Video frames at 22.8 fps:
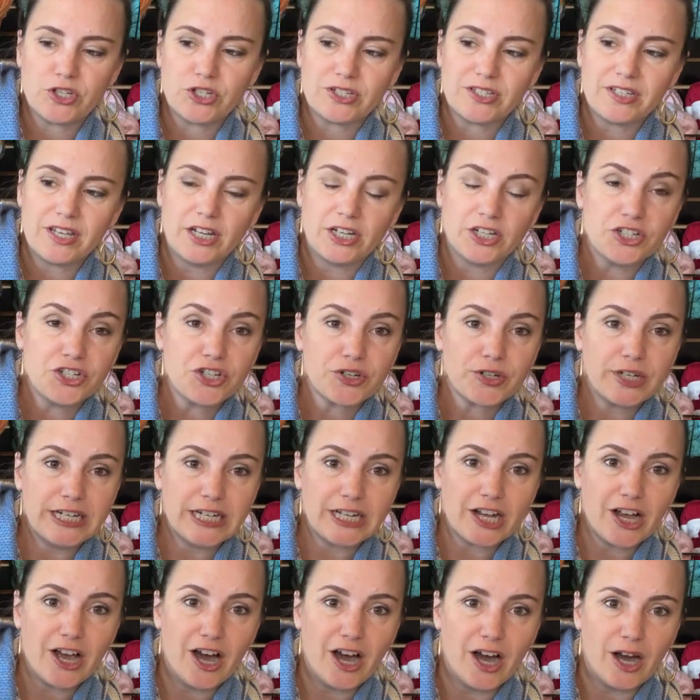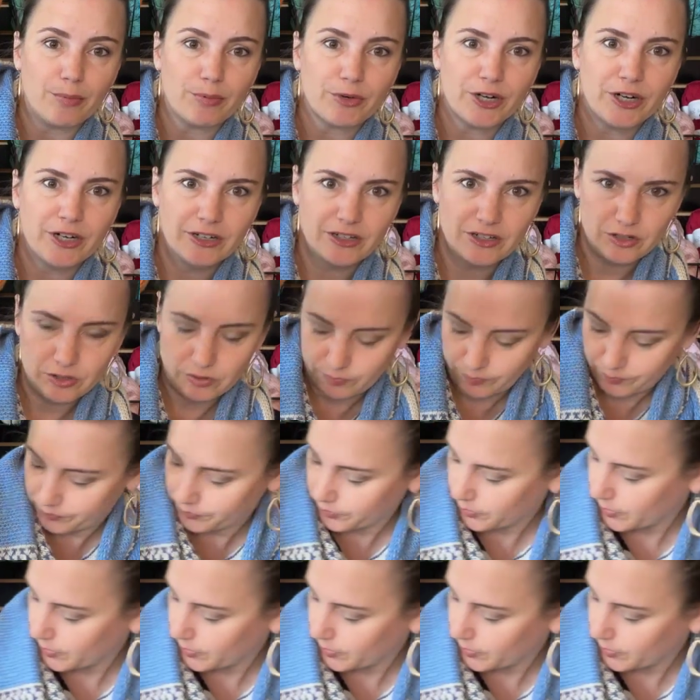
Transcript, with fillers: which is tangerine and copper.